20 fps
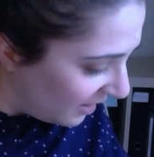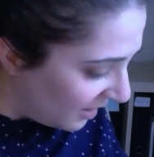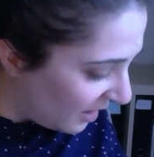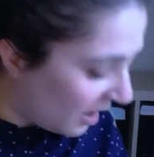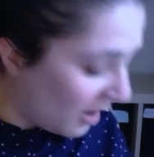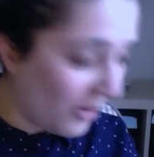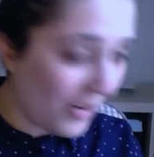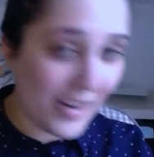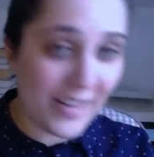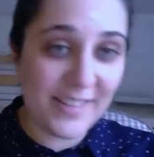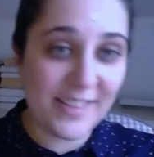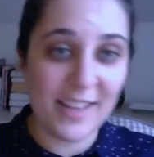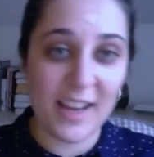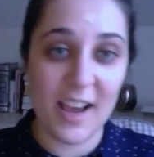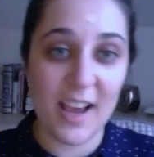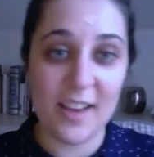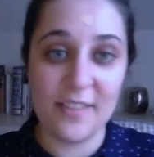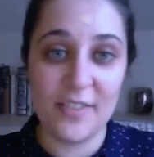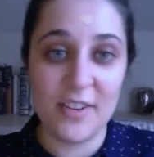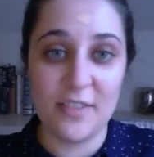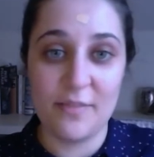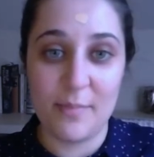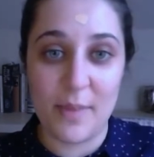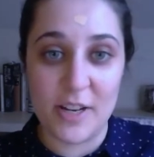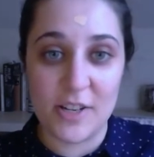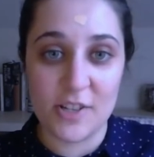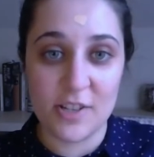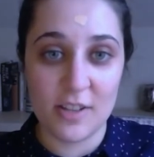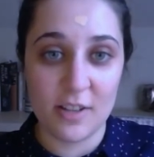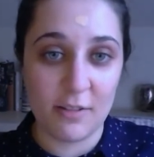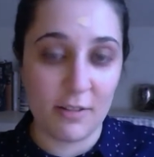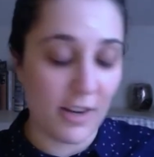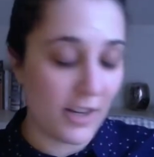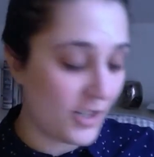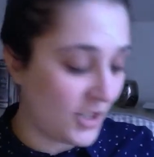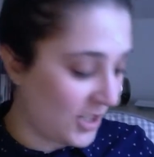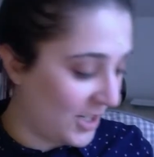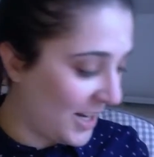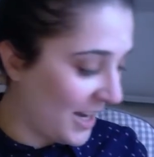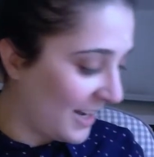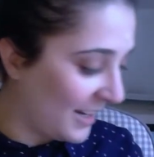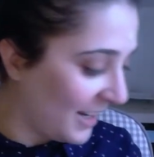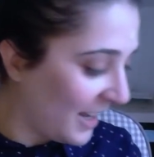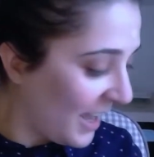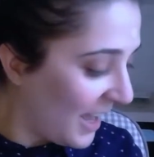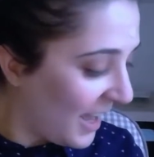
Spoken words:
Oh, I haven't even mentioned the question yet.